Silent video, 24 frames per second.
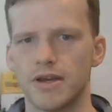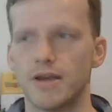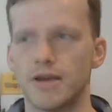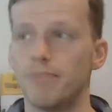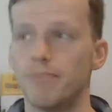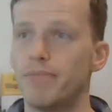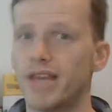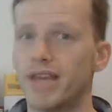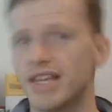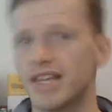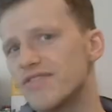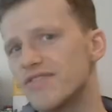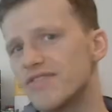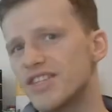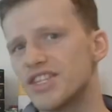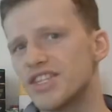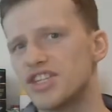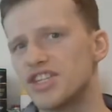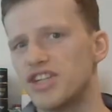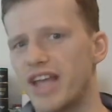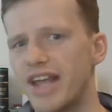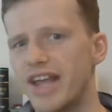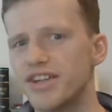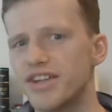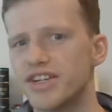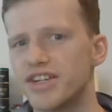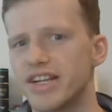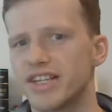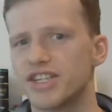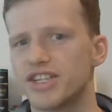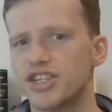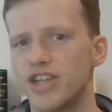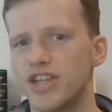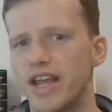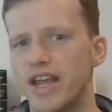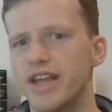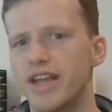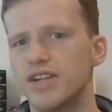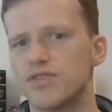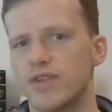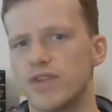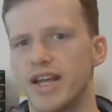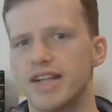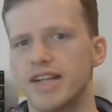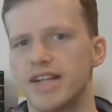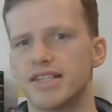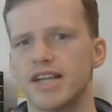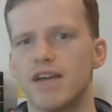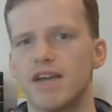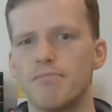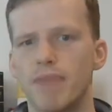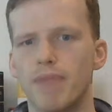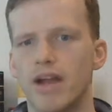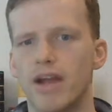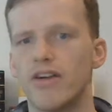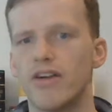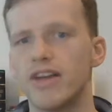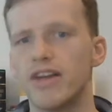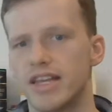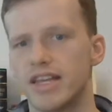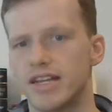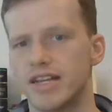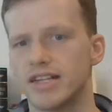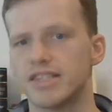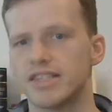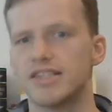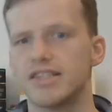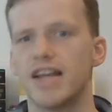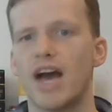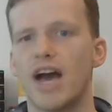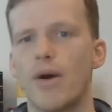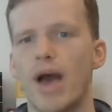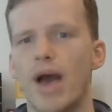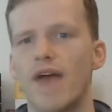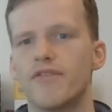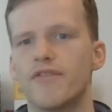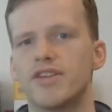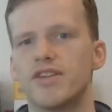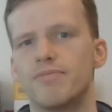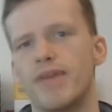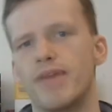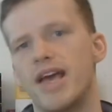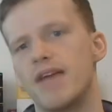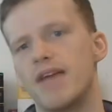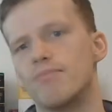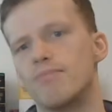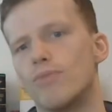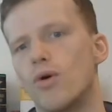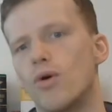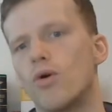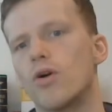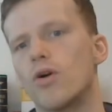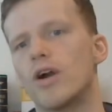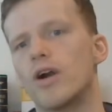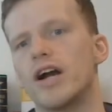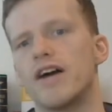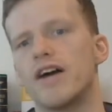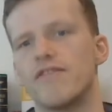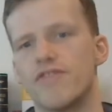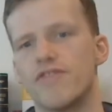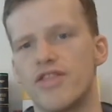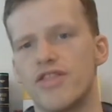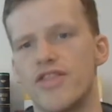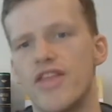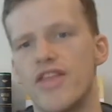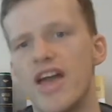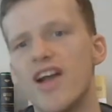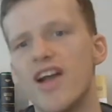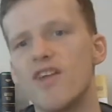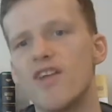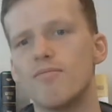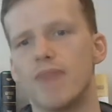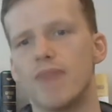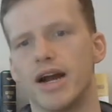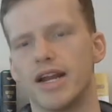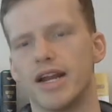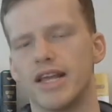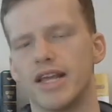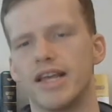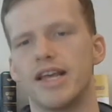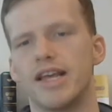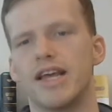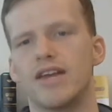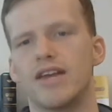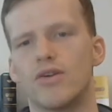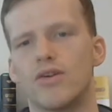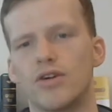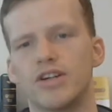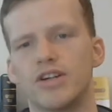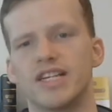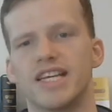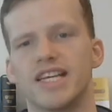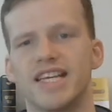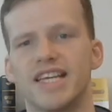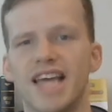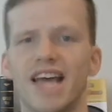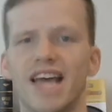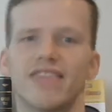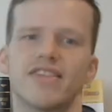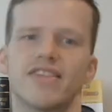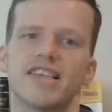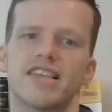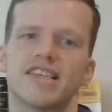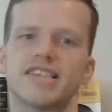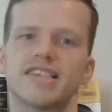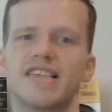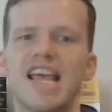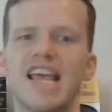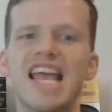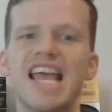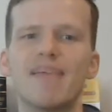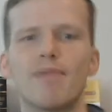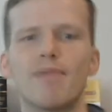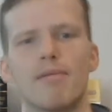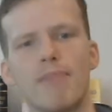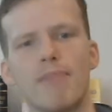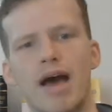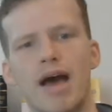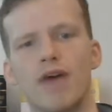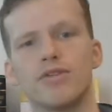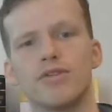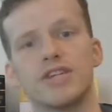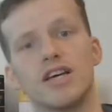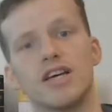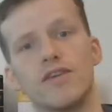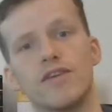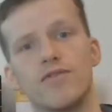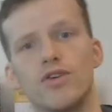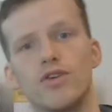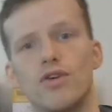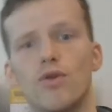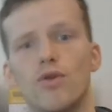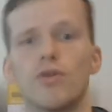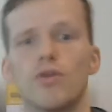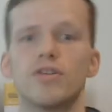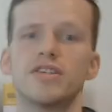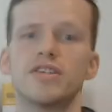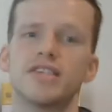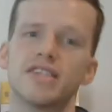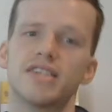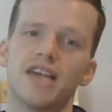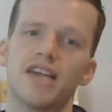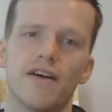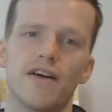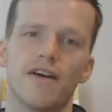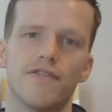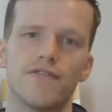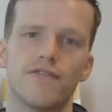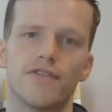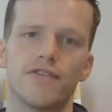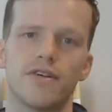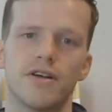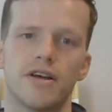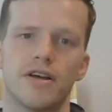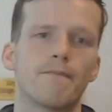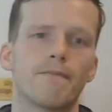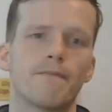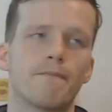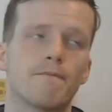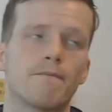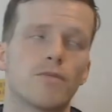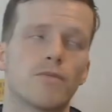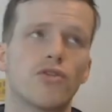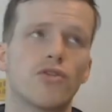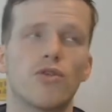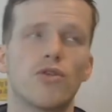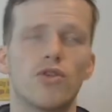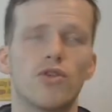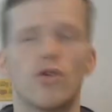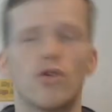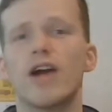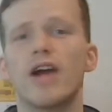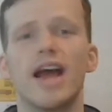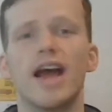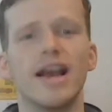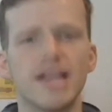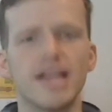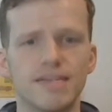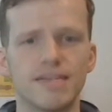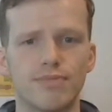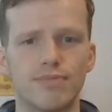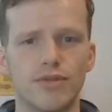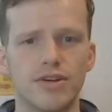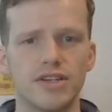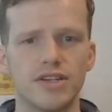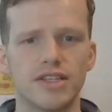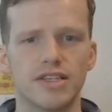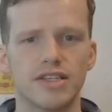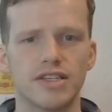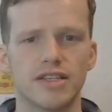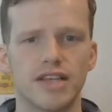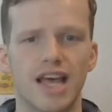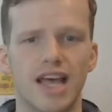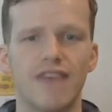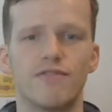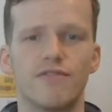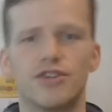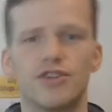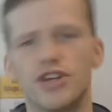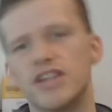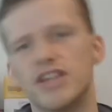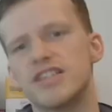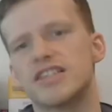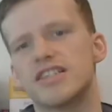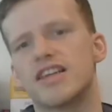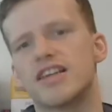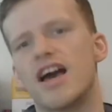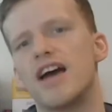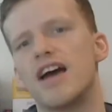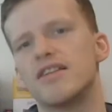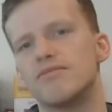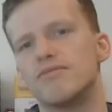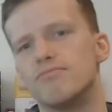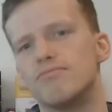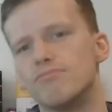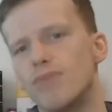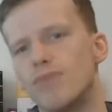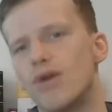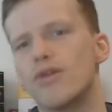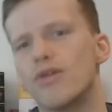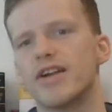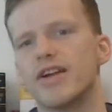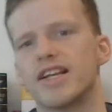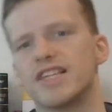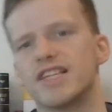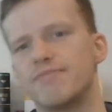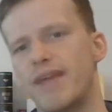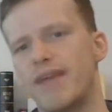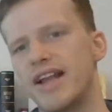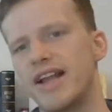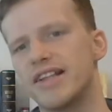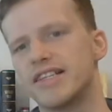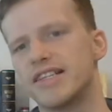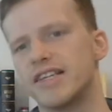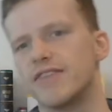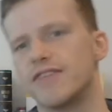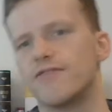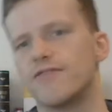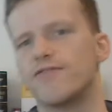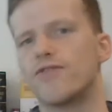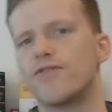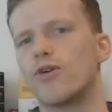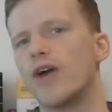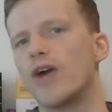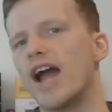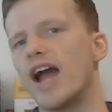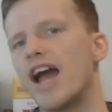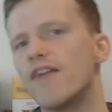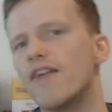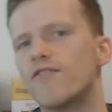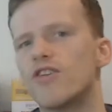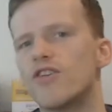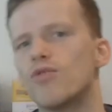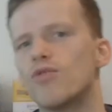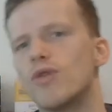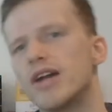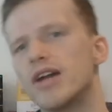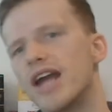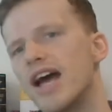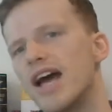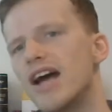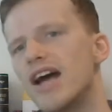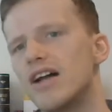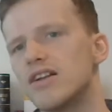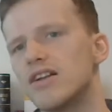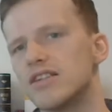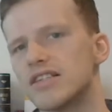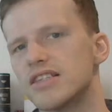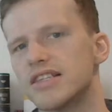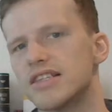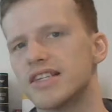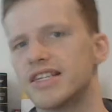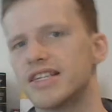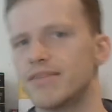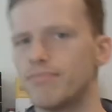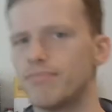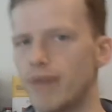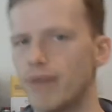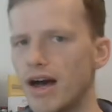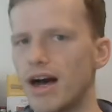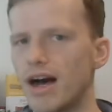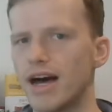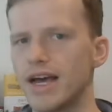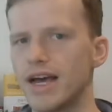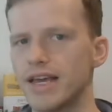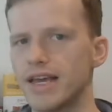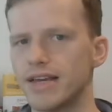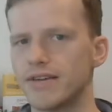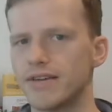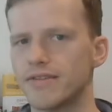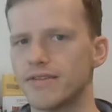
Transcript: Because of this change in exchange rates, Americans now have to pay more of their money in order to get the same amount of your stuff. So your exports have just gotten more expensive for everyone else to buy.